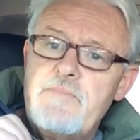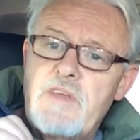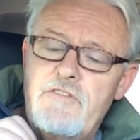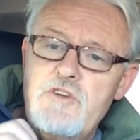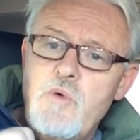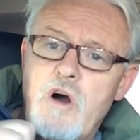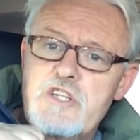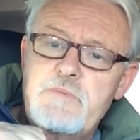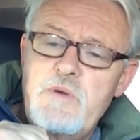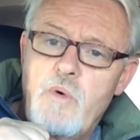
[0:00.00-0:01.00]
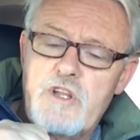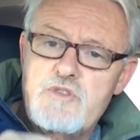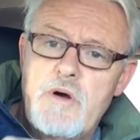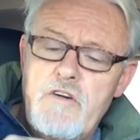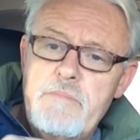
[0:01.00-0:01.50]
If you ask me what a
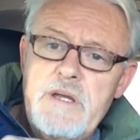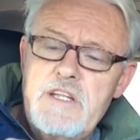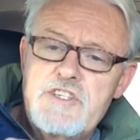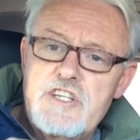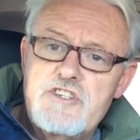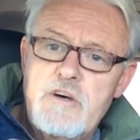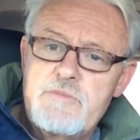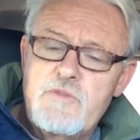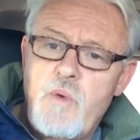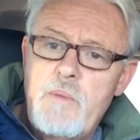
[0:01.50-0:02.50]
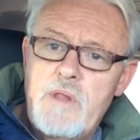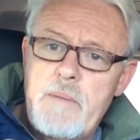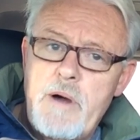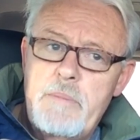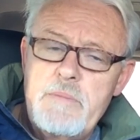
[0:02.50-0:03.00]
12 means in terms of when will that
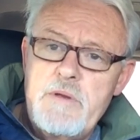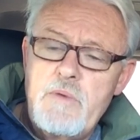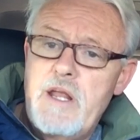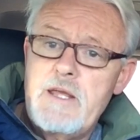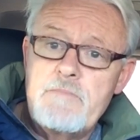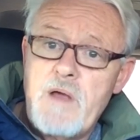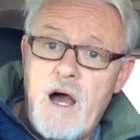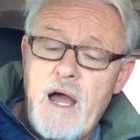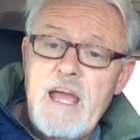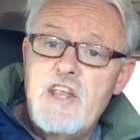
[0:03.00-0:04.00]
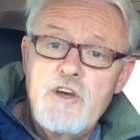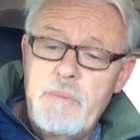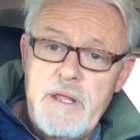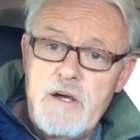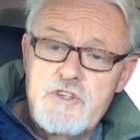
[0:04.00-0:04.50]
puppy be ready, I and
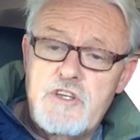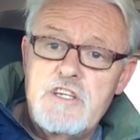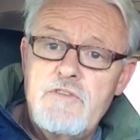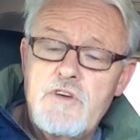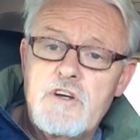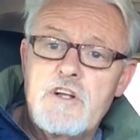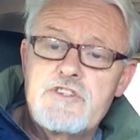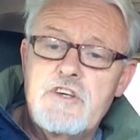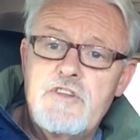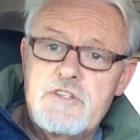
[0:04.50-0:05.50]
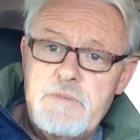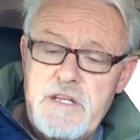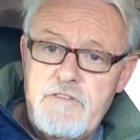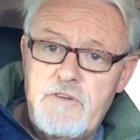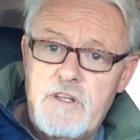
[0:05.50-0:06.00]
nobody else can give you an answer that's meaningful.